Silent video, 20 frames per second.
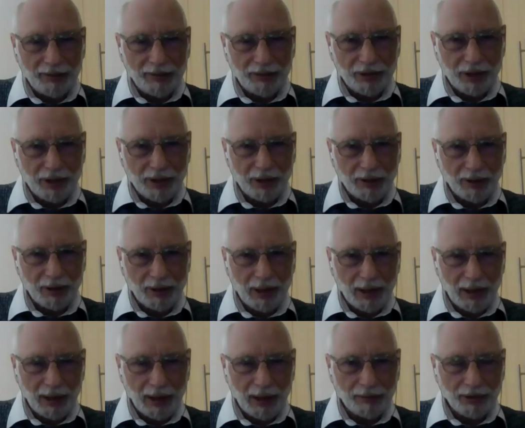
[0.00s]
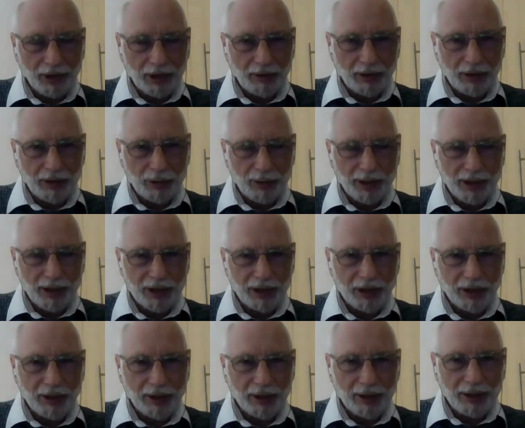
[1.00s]
after
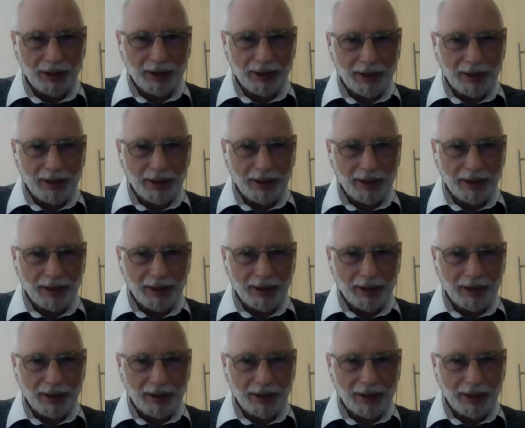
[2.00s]
graduation.